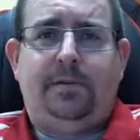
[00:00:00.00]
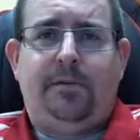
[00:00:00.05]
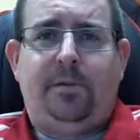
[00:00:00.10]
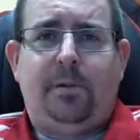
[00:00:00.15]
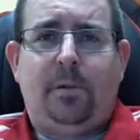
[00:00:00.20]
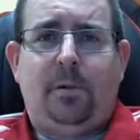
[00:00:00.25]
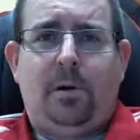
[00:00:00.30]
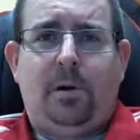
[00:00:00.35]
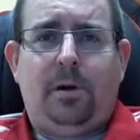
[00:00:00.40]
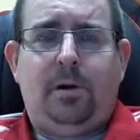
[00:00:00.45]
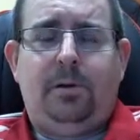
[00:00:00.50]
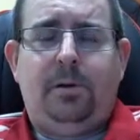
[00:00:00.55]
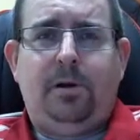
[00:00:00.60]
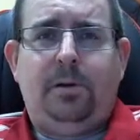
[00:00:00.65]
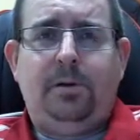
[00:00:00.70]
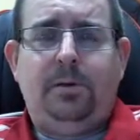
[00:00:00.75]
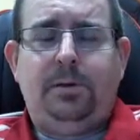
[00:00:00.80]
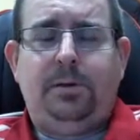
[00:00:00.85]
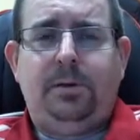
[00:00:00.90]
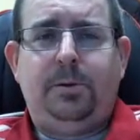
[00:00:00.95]
for
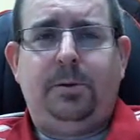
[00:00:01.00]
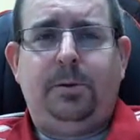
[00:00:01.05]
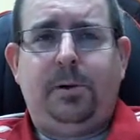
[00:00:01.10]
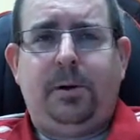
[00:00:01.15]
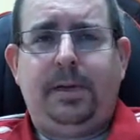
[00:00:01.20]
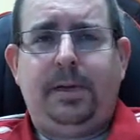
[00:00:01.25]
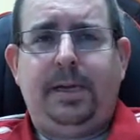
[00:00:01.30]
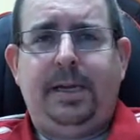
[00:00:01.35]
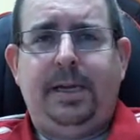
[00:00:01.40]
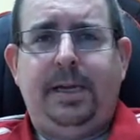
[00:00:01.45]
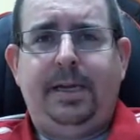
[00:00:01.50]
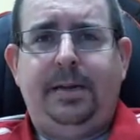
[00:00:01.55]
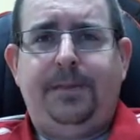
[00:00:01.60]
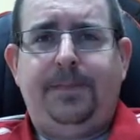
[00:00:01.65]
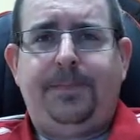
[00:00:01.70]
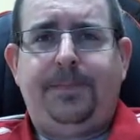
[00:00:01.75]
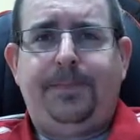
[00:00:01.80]
those who are in need.